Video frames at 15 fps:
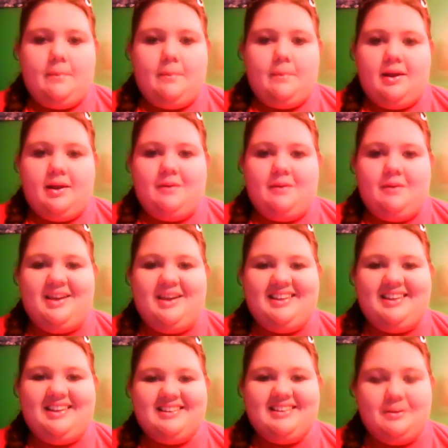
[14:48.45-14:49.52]
But I
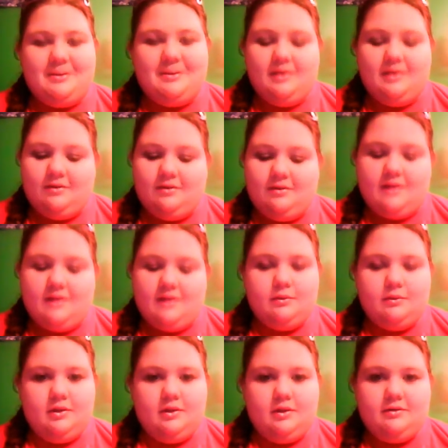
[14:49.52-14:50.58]
mean, if you have some
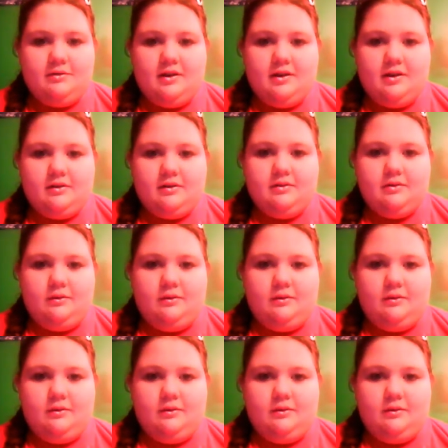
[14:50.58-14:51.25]
more love triangles,